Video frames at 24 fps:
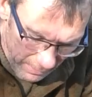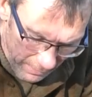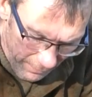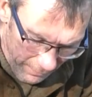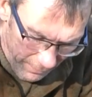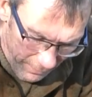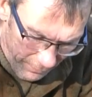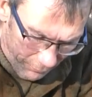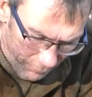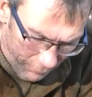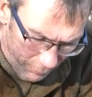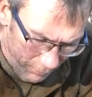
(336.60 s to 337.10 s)

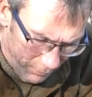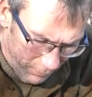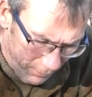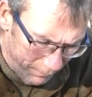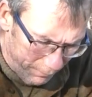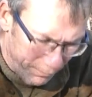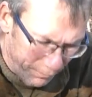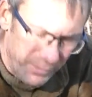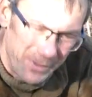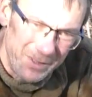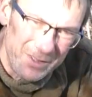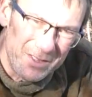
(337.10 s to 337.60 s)
this
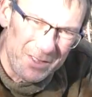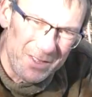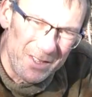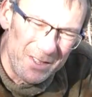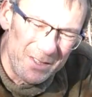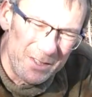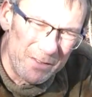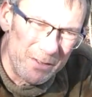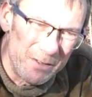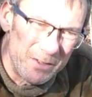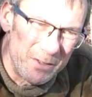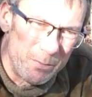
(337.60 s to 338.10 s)
one, for
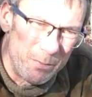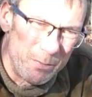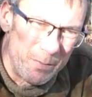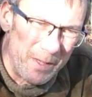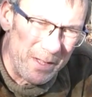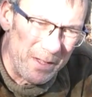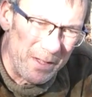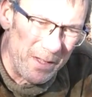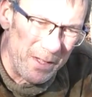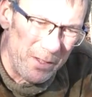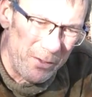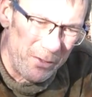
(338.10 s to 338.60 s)
instance, if I just
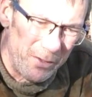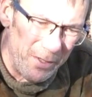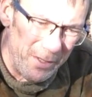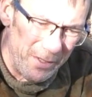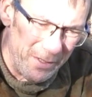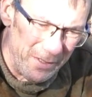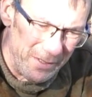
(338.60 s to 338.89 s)
pick this,